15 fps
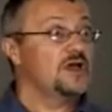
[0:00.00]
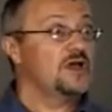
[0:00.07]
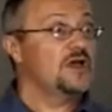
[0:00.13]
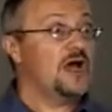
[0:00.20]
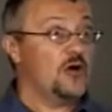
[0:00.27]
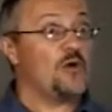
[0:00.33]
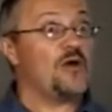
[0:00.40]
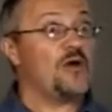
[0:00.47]

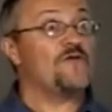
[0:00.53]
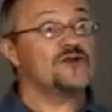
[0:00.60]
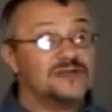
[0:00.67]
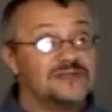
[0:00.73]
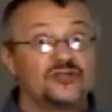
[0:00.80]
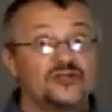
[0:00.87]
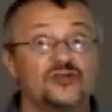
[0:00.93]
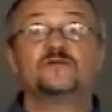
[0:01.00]
However,
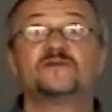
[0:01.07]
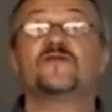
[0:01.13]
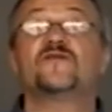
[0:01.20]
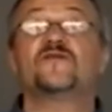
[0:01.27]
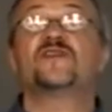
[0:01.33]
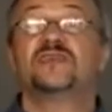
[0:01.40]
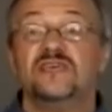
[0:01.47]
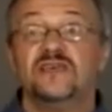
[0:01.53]
in terms
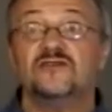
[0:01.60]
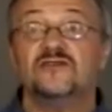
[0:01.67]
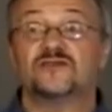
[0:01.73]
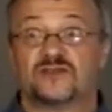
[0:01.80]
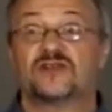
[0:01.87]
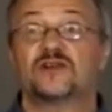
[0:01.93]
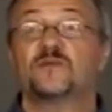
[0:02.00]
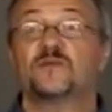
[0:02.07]
of the yield,
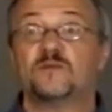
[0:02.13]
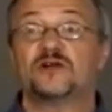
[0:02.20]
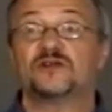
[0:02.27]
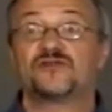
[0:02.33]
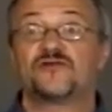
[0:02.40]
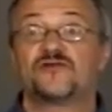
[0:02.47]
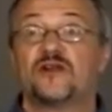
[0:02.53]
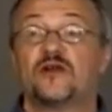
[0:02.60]
it's going to be
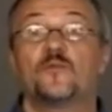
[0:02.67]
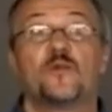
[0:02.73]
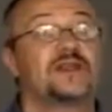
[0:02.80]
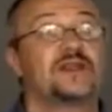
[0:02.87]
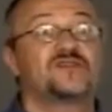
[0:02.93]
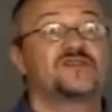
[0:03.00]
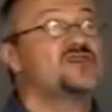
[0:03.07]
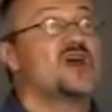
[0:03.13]
much greater. But
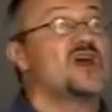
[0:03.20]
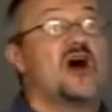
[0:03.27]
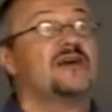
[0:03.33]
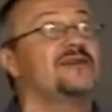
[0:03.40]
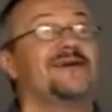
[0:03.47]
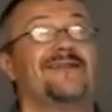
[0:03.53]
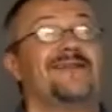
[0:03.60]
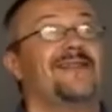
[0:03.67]
it's not
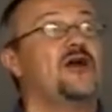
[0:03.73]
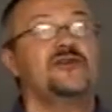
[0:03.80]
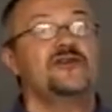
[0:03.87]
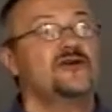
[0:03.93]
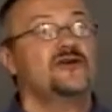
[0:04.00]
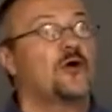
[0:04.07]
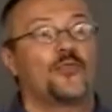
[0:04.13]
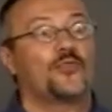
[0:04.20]
going to allow you
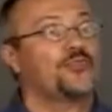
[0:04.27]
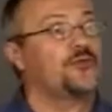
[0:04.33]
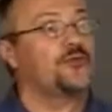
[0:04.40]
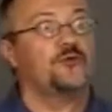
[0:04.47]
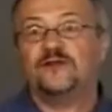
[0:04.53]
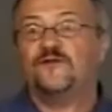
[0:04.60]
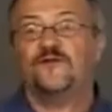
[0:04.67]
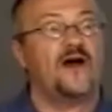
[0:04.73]
to go
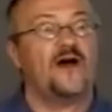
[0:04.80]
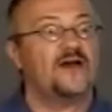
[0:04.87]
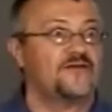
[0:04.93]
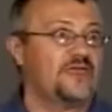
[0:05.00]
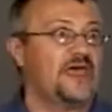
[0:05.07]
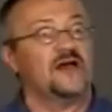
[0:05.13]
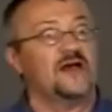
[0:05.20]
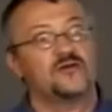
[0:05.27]

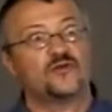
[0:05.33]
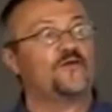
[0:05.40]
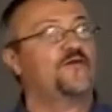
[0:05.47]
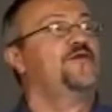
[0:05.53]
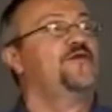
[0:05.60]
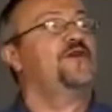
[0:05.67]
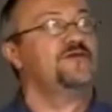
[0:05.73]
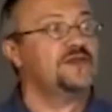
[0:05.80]
35,000 or
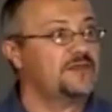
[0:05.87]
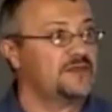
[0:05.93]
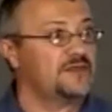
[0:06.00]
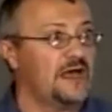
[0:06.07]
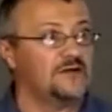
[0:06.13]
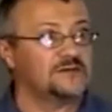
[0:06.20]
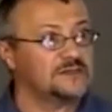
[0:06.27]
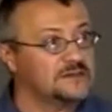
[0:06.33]

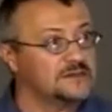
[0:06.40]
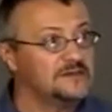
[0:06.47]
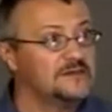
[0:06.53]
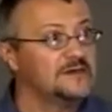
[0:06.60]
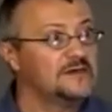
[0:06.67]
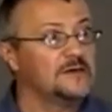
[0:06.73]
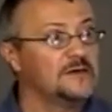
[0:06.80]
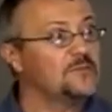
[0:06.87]
50,000
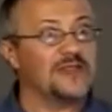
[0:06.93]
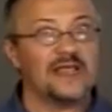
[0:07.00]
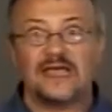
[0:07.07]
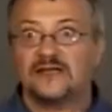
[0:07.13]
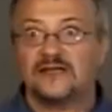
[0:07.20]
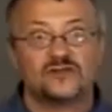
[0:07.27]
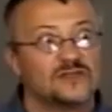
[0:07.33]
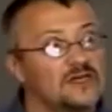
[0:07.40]

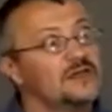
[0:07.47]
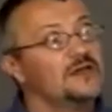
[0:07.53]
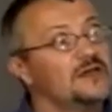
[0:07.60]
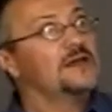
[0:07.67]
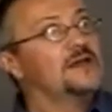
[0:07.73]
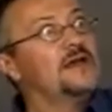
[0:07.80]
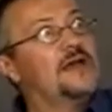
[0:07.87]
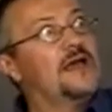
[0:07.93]
plants
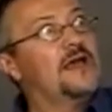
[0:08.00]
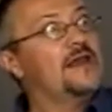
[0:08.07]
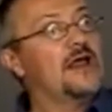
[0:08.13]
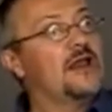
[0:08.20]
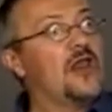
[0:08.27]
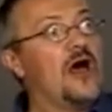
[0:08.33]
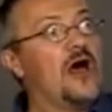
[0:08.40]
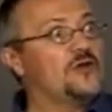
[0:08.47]
and
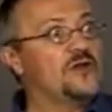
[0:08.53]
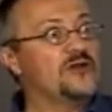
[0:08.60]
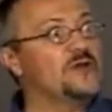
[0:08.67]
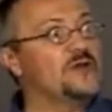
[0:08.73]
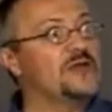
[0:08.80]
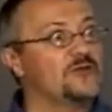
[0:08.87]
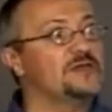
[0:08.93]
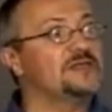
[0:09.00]
allow you to
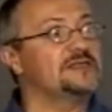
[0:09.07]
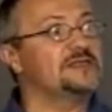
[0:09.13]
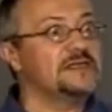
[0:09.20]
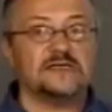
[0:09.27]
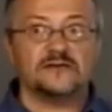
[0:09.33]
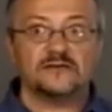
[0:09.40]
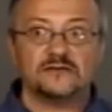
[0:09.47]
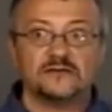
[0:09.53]
increase the
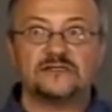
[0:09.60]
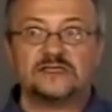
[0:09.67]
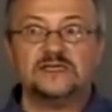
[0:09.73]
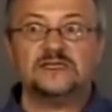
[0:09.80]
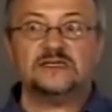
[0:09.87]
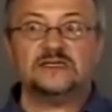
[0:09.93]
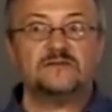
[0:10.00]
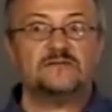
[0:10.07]
yield. Do you
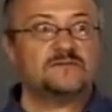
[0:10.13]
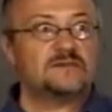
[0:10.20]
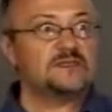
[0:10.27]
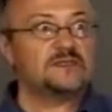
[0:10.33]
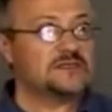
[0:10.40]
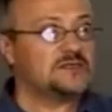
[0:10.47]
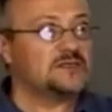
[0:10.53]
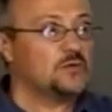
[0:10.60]
see it?
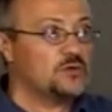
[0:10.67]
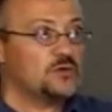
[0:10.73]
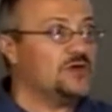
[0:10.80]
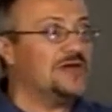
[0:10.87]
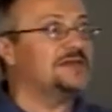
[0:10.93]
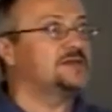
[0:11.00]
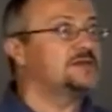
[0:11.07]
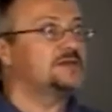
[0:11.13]
So
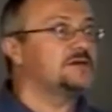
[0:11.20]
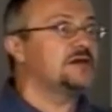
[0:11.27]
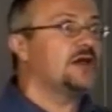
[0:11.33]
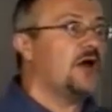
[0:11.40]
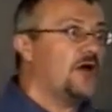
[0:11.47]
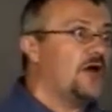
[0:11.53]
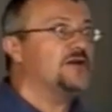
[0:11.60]
yes, on an